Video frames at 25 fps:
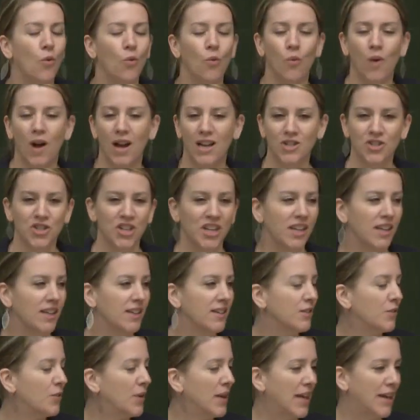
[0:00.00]

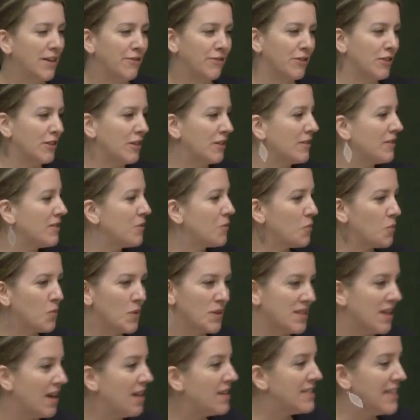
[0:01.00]
watching whatever
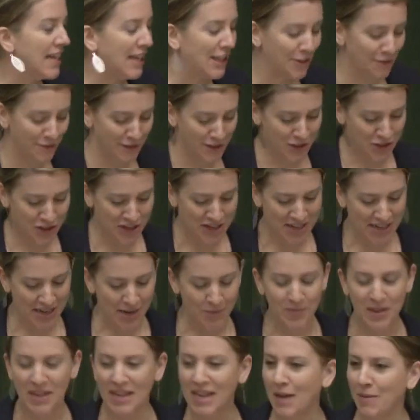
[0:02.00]
was on television
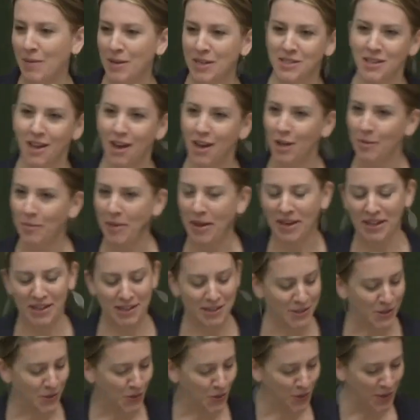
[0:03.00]
and being able to talk about
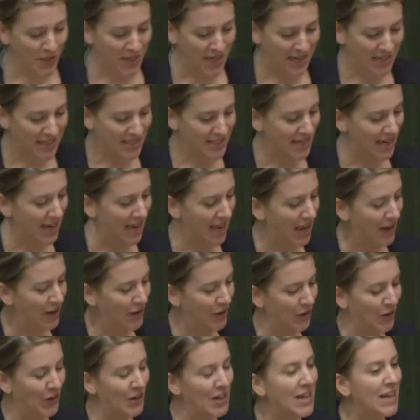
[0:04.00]
it at school the next day
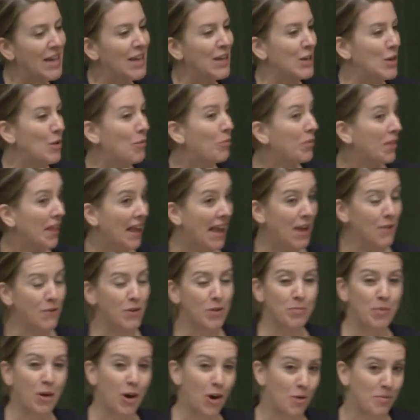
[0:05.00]
or you know playing
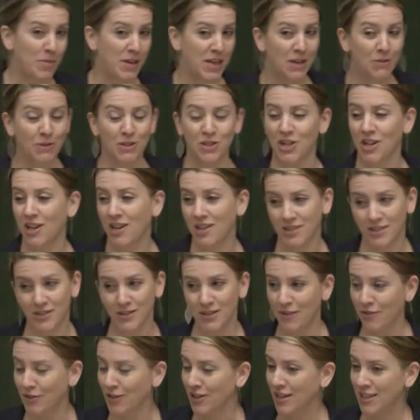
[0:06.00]
with barbie which i
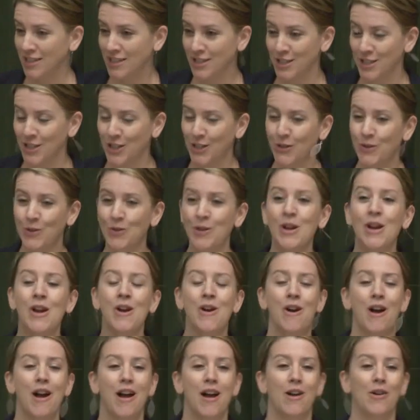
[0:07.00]
also never got to do
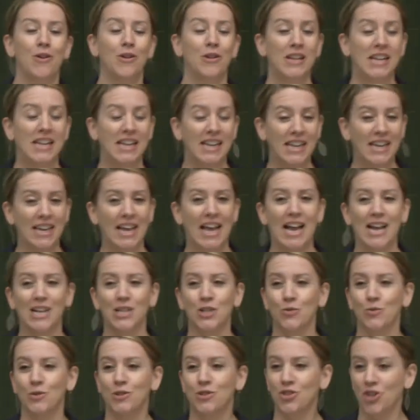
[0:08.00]
uh, or eating
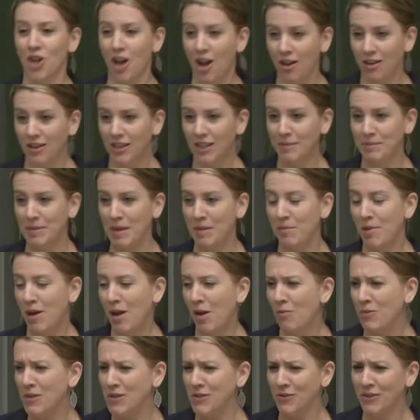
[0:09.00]
actual chocolate my
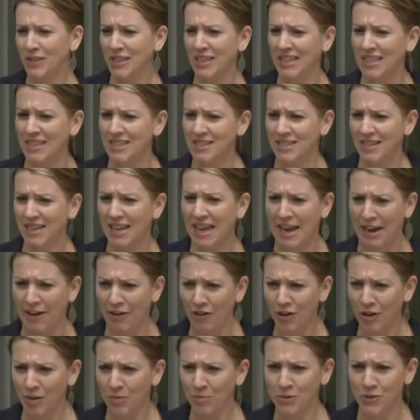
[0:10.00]
mom was really into
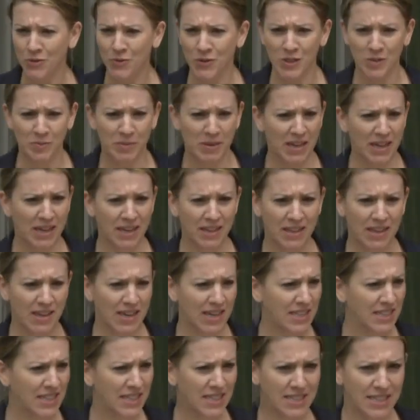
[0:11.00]
carob which was big in the
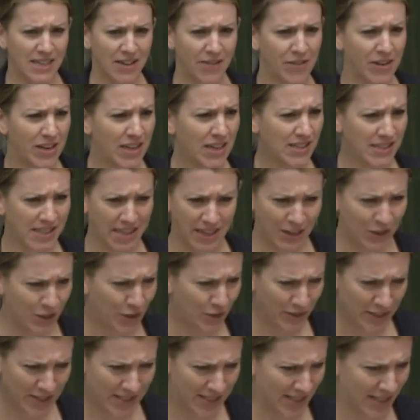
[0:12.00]
1970s i don't
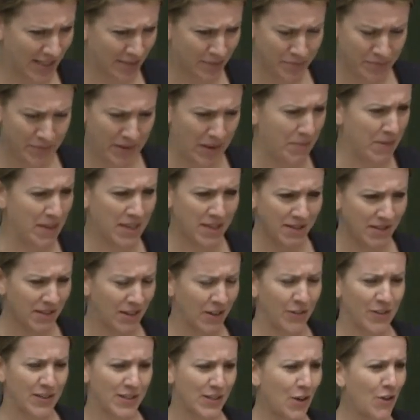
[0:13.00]
know if it's still i mean
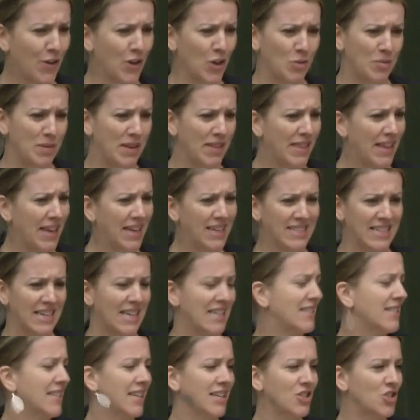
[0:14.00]
you know this argument that it
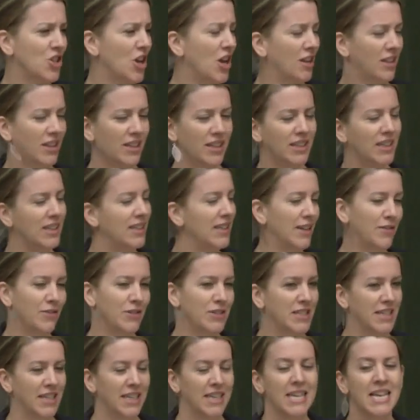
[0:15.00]
tastes like chocolate it
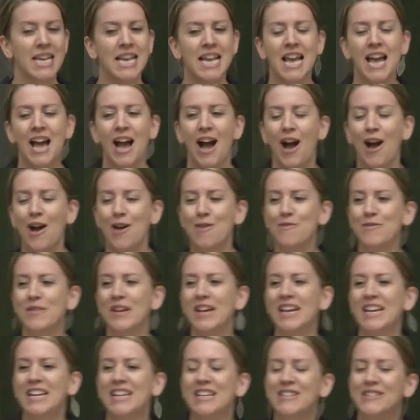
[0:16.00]
never did um,
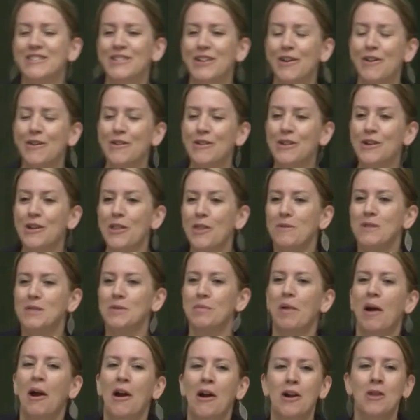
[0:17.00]
so you know there was
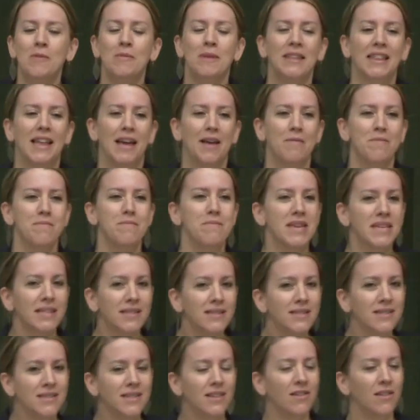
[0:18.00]
a part of me that
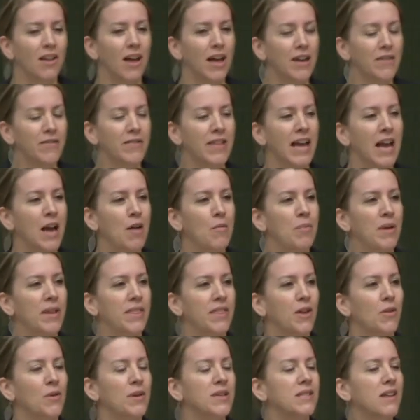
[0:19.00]
missed a lot of that
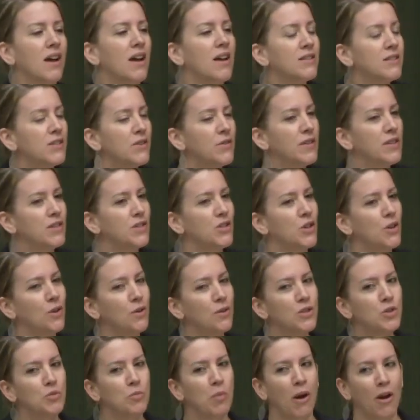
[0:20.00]
but there was also this
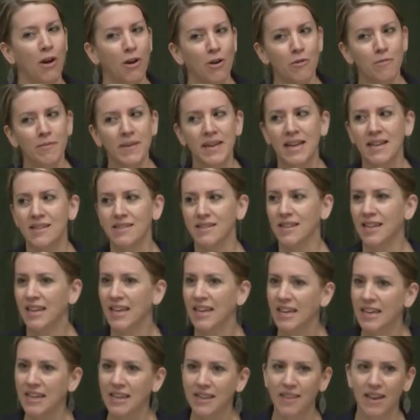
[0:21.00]
huge part of me as a
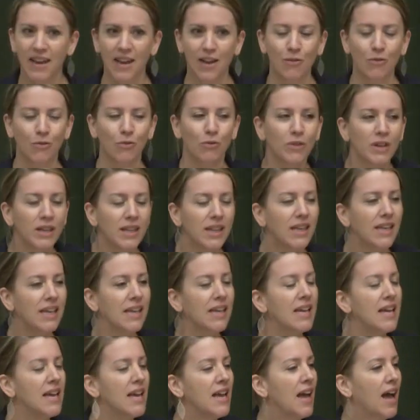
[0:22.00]
kid that i
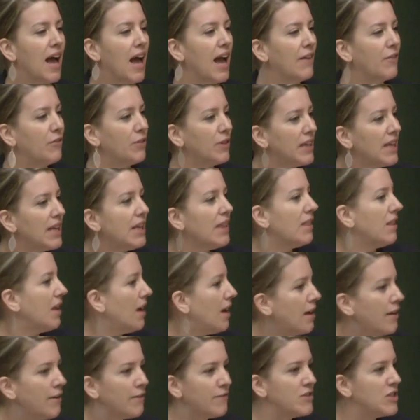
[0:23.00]
really I really
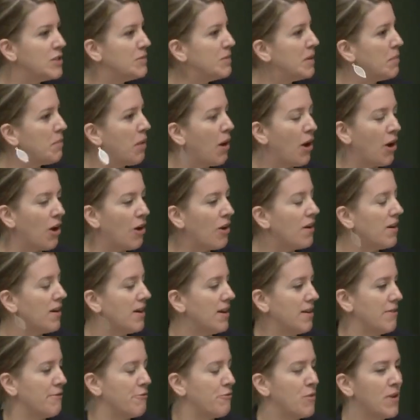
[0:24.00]
loved to be part
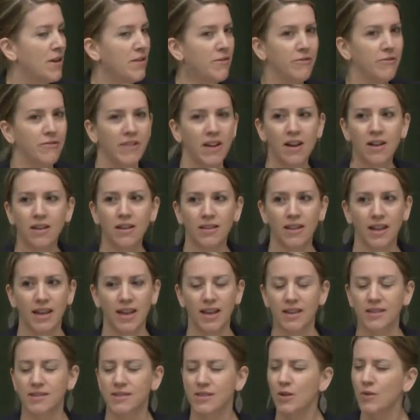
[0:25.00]
of what felt
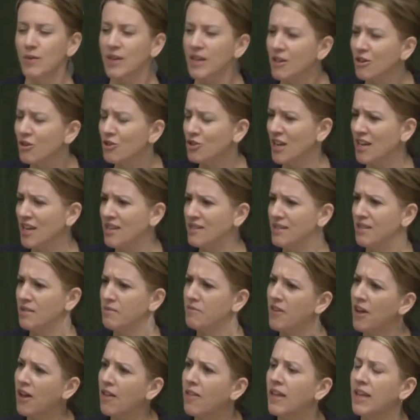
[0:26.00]
like so energizing,
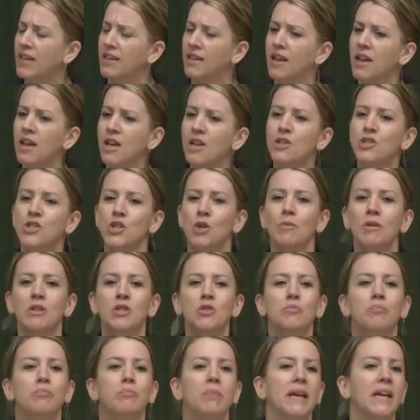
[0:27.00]
felt like so
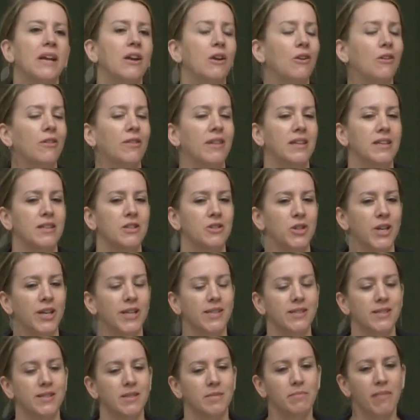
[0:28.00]
much bigger than
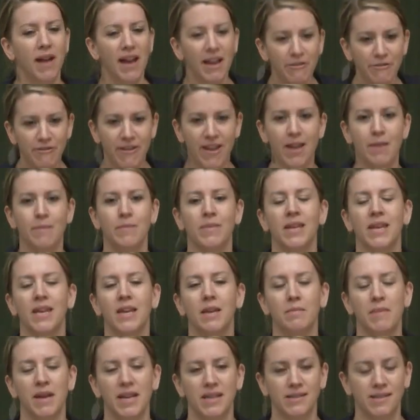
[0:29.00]
just my family
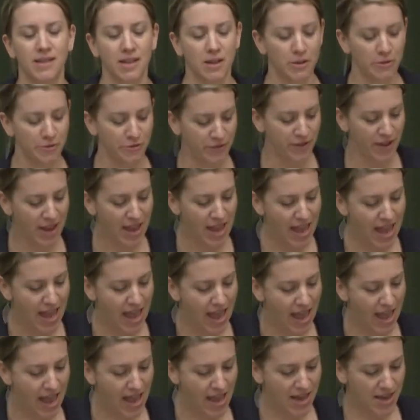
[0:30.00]
and myself.
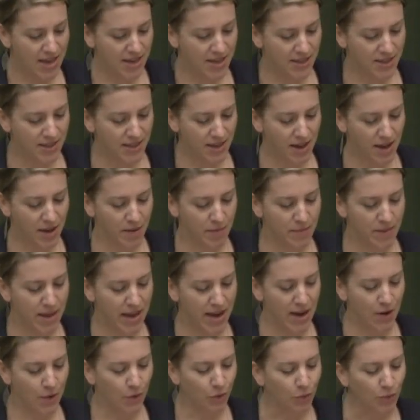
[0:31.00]
And, um,
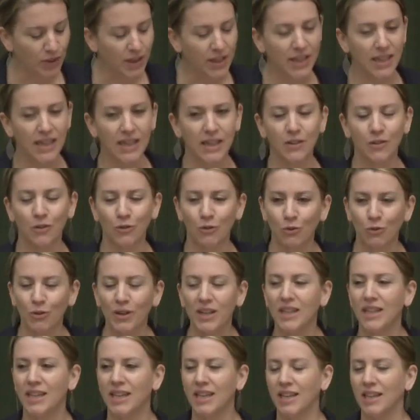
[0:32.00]
and I really,
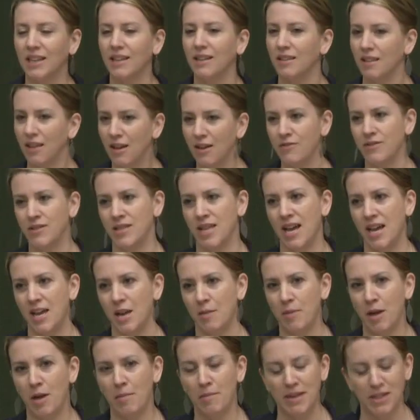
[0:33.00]
really loved
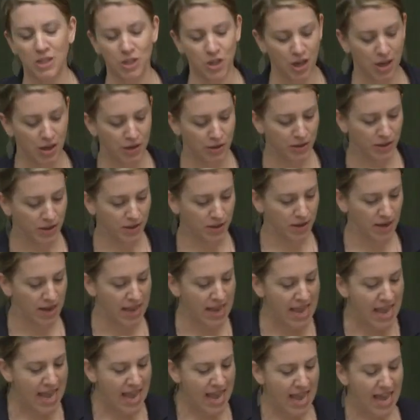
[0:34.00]
that about my childhood.
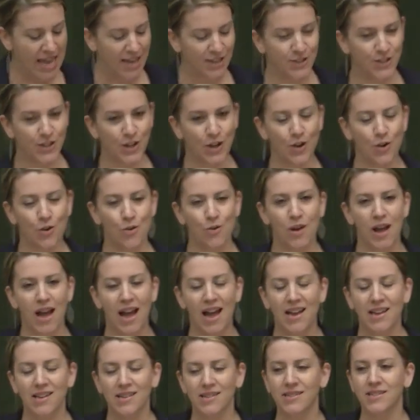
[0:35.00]
And so
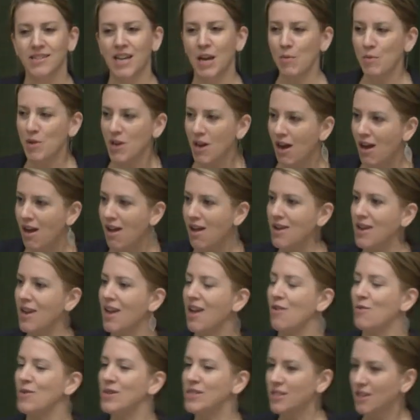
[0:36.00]
as time went on,
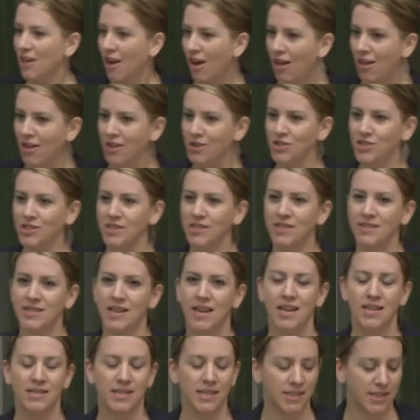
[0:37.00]
I went to college. As I,
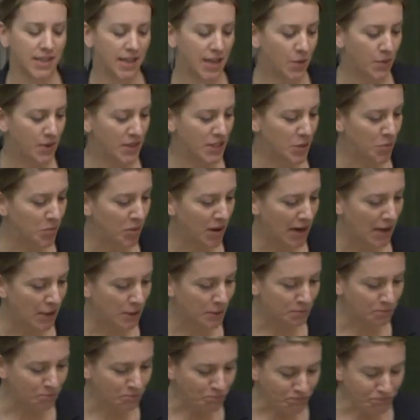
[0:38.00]
as I said, I went to
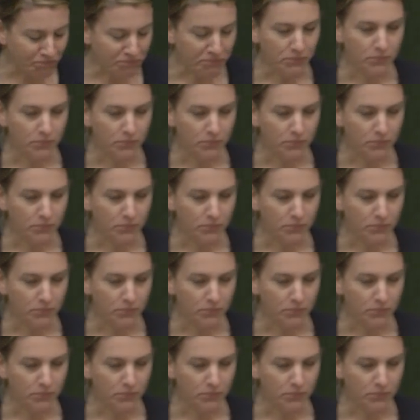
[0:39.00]
Brown.